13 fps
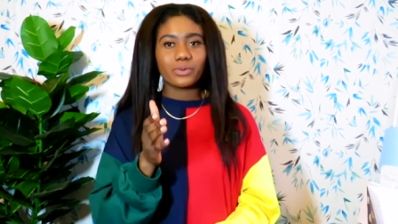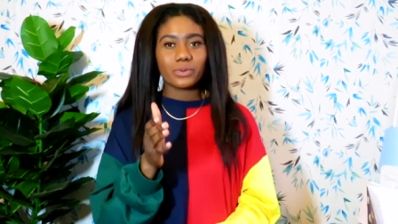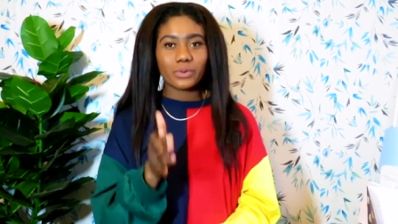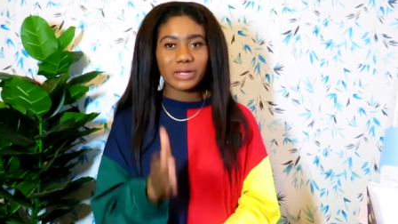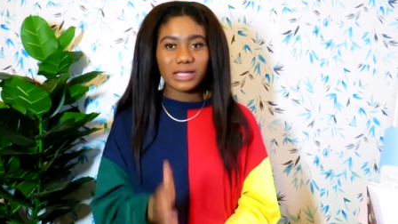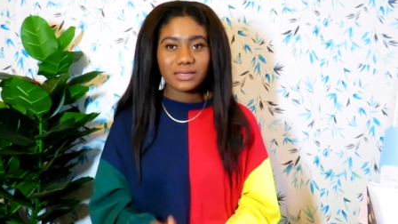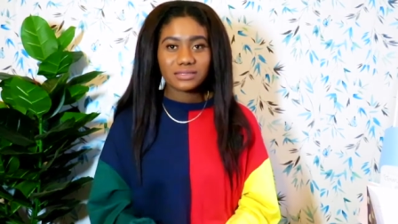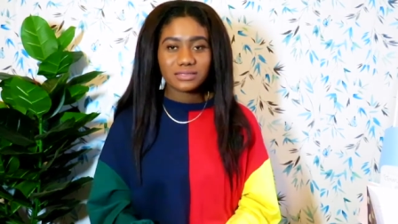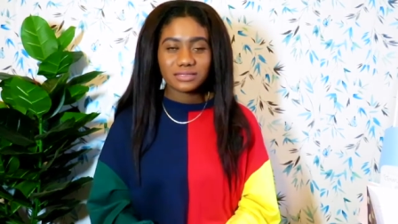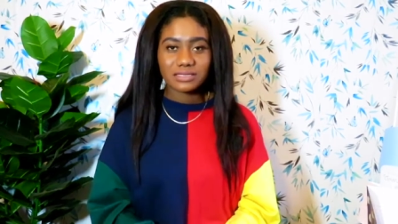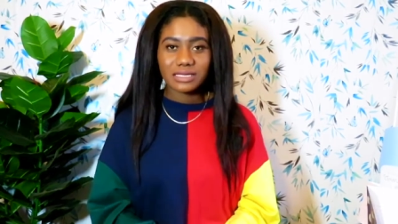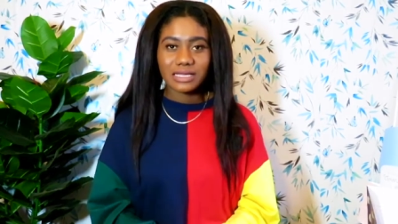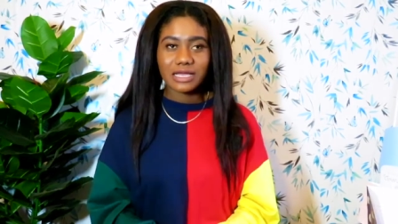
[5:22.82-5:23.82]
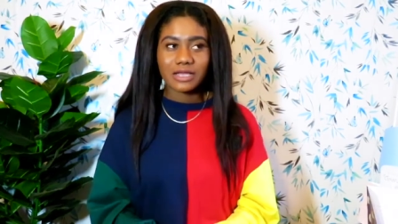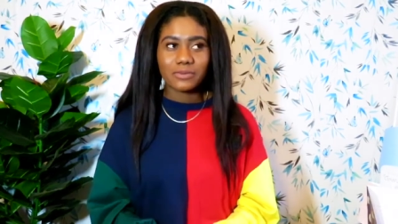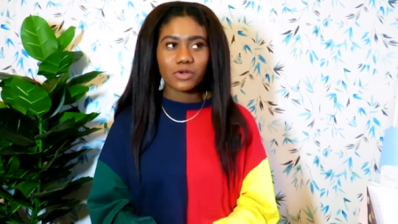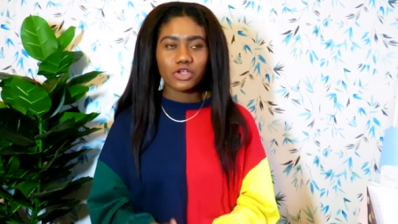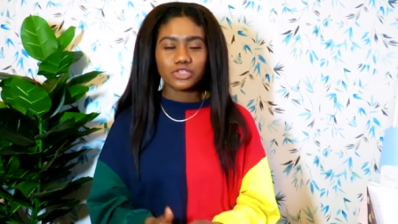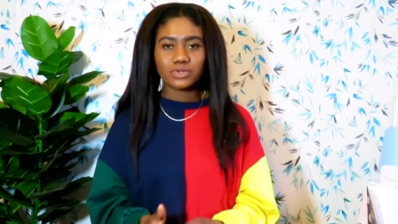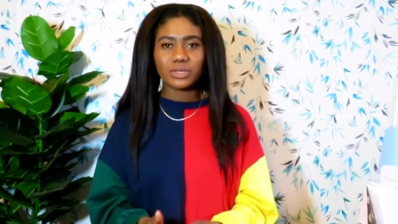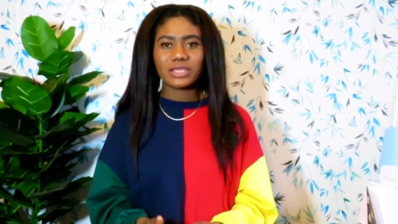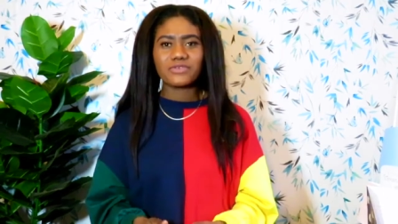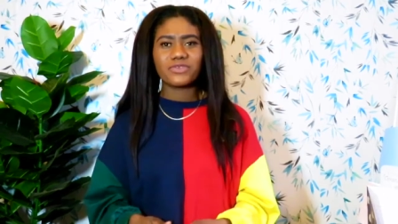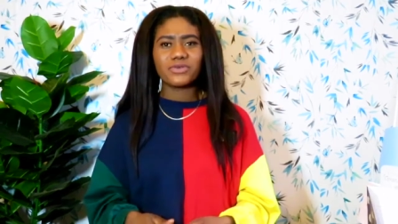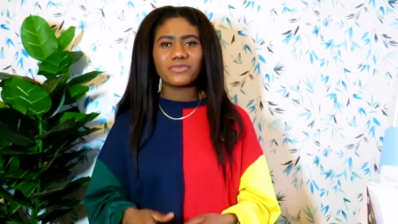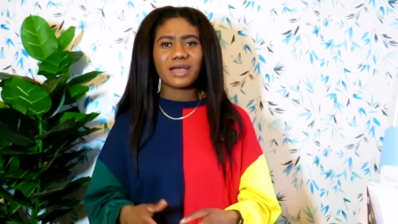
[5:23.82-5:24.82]
Whereas um, also
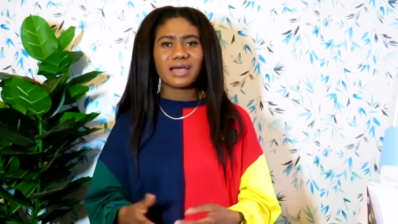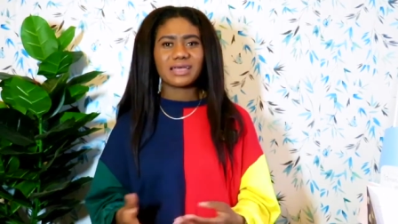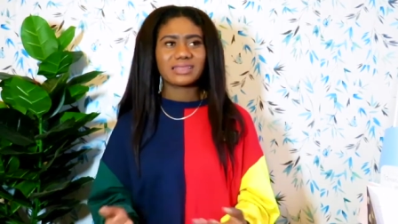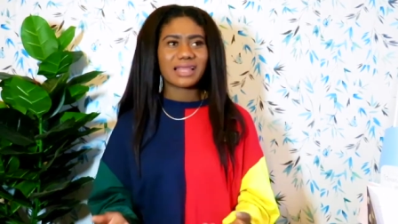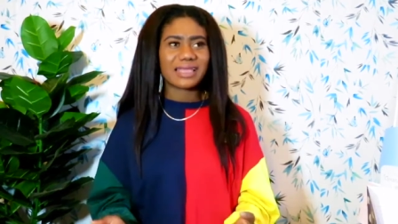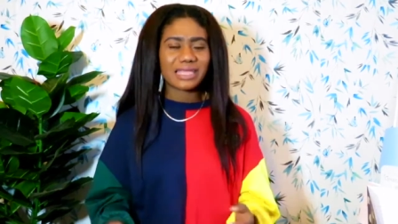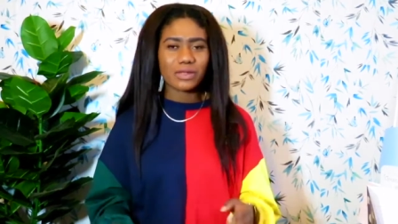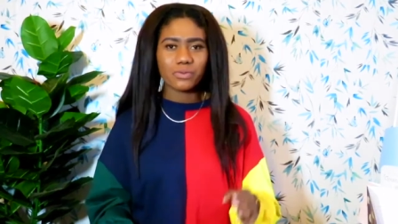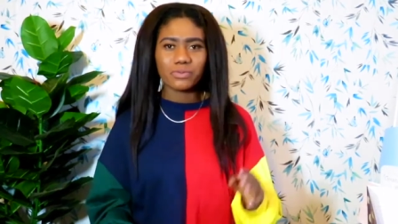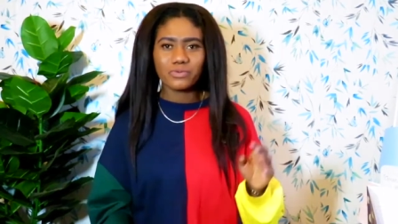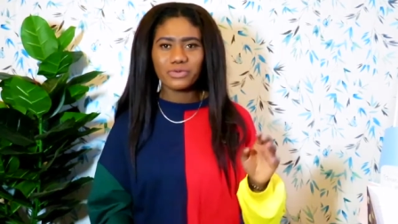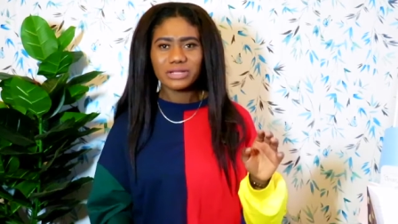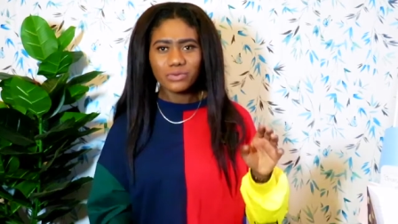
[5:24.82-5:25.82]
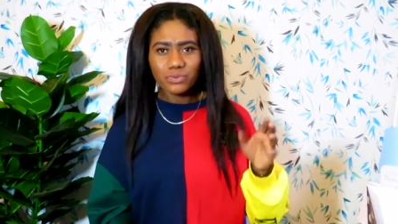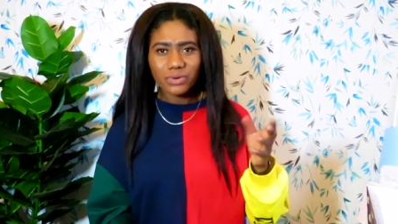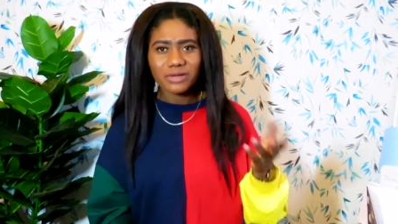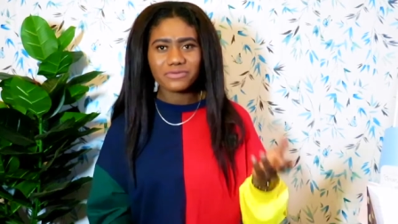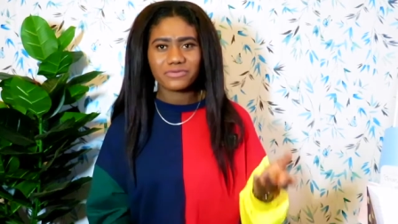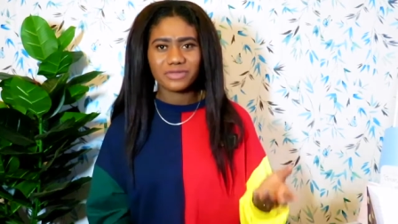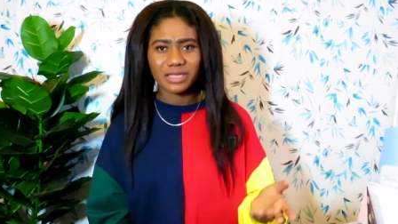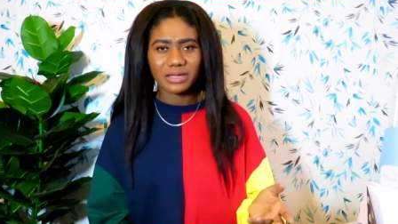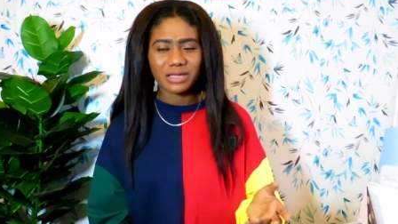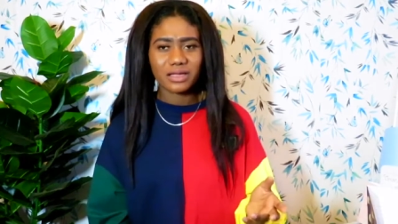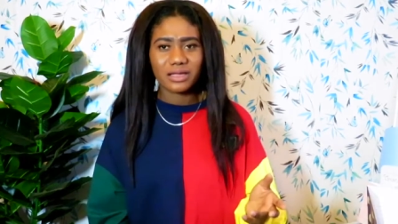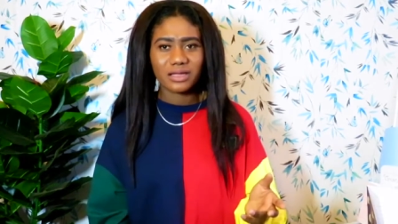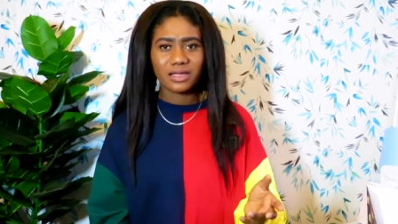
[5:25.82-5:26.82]
if you've had like a really rough year
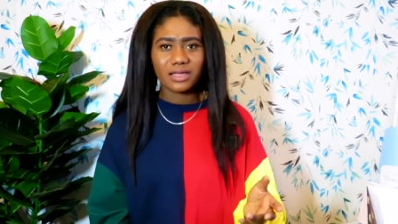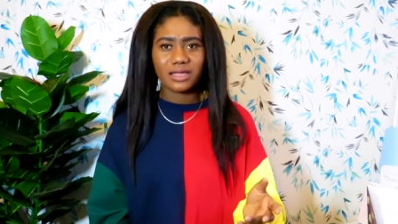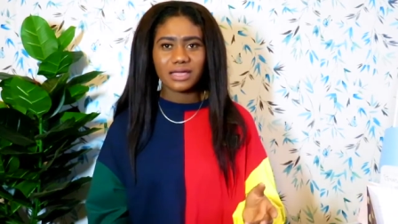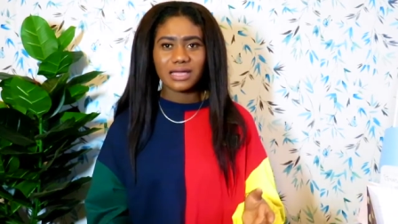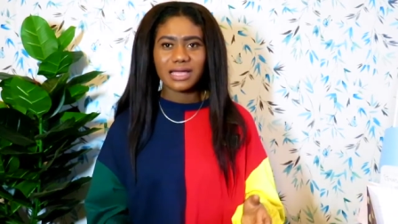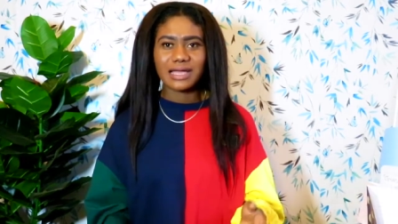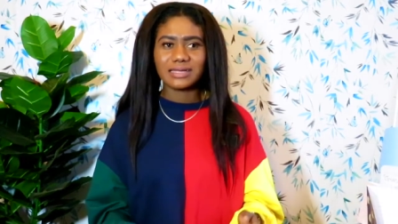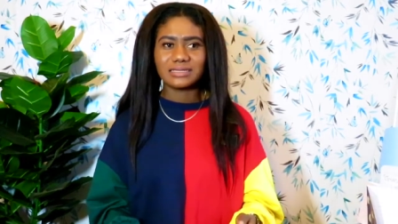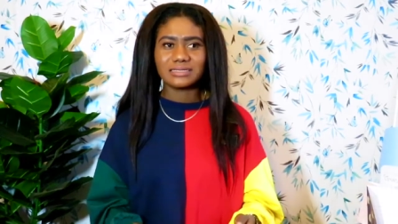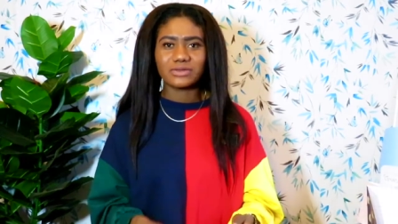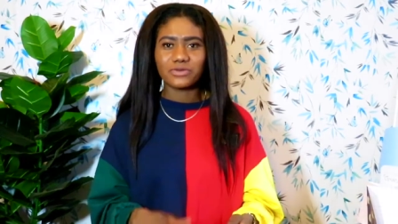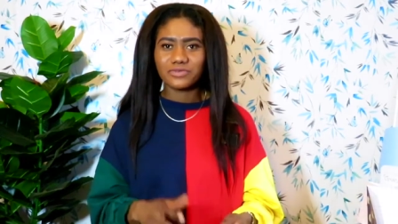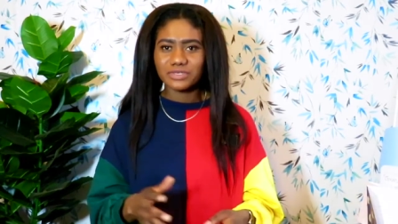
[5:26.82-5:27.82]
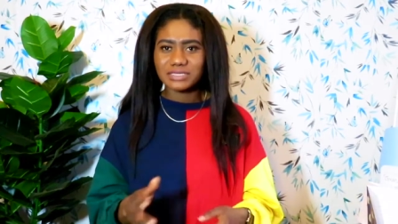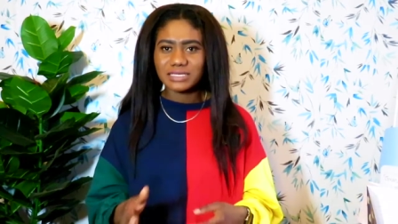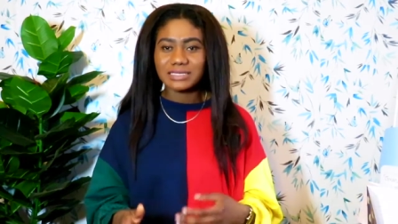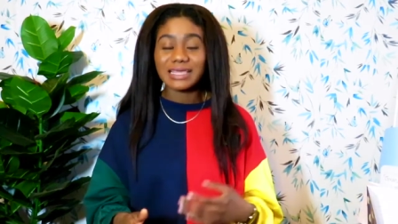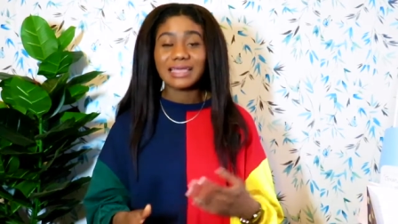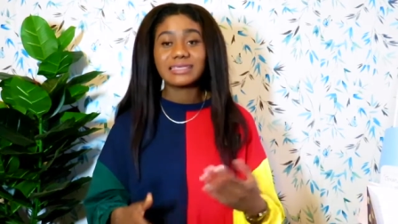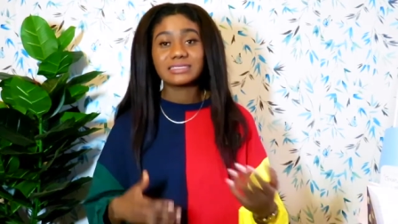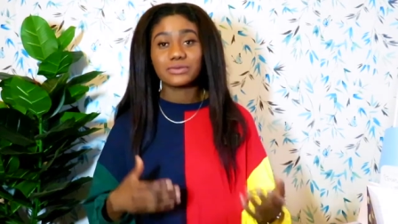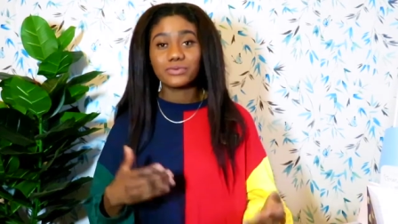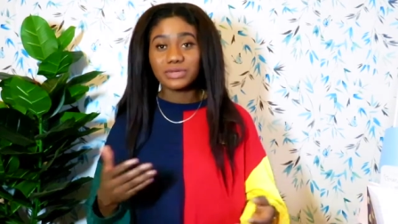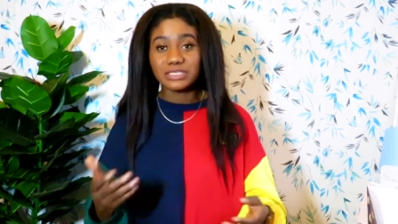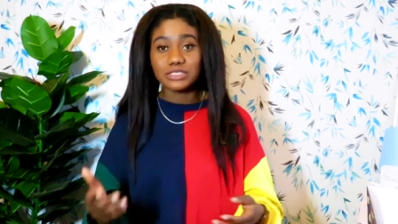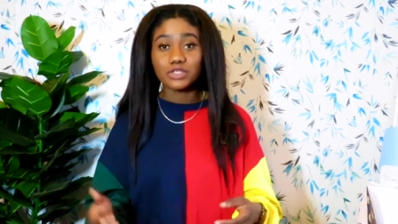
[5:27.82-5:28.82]
and obviously that is the
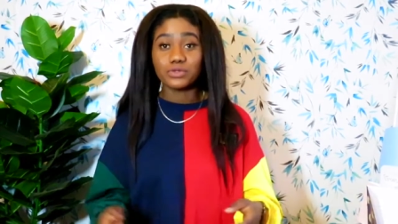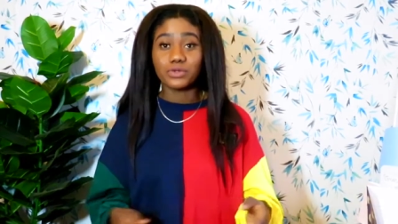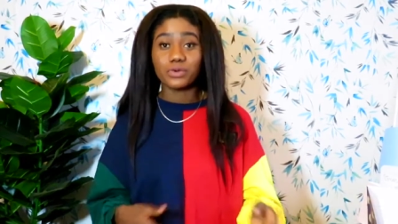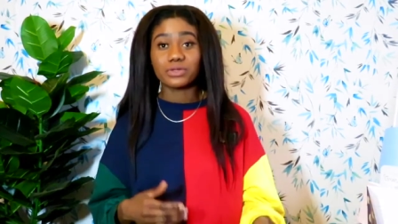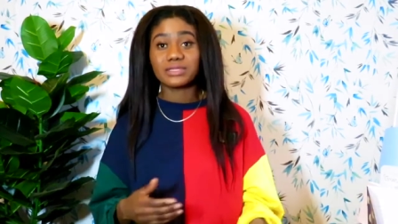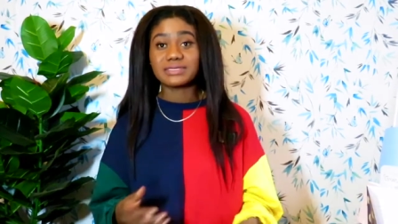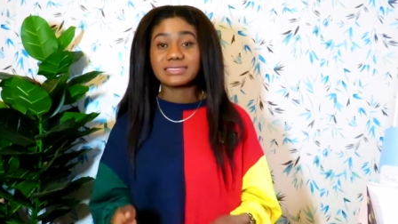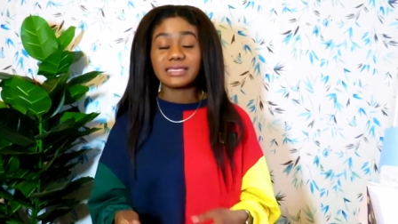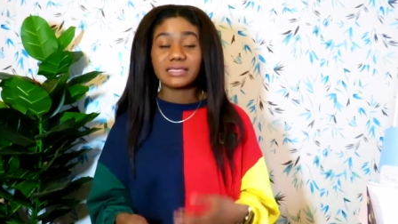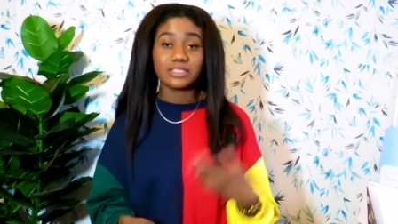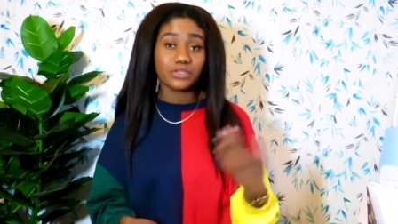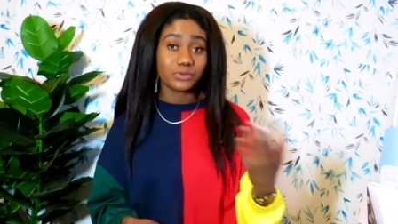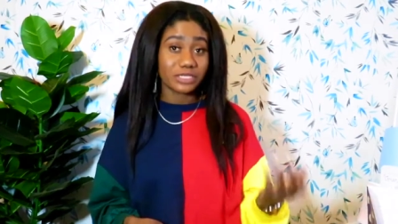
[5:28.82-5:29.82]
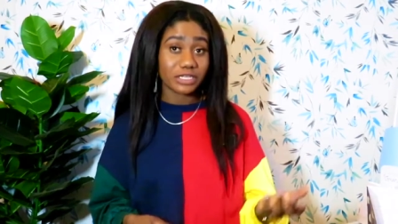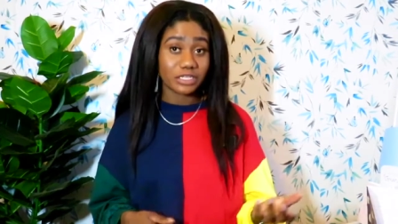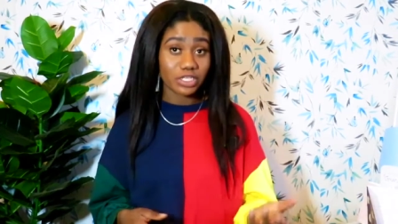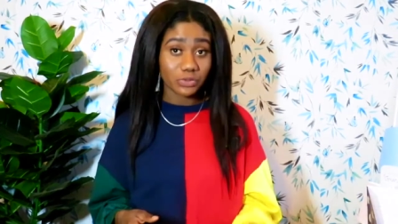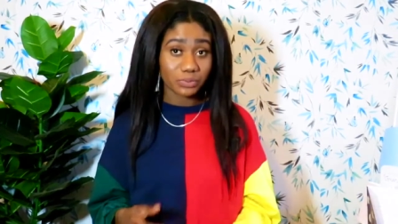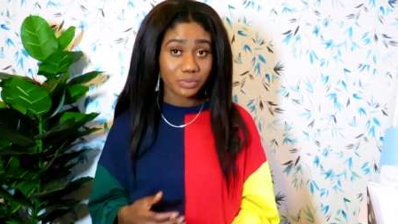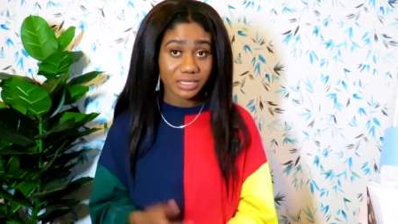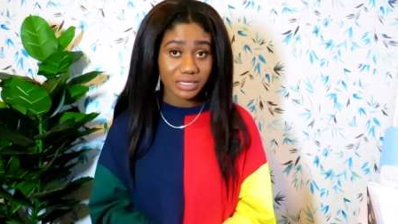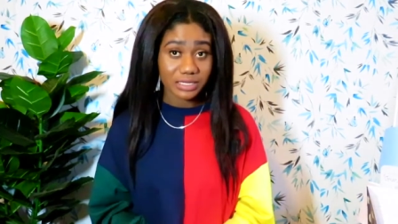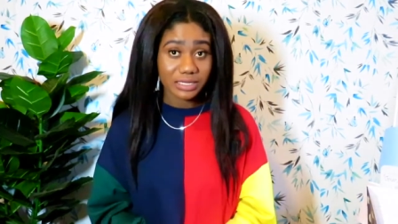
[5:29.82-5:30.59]
reason you're going to say new year new me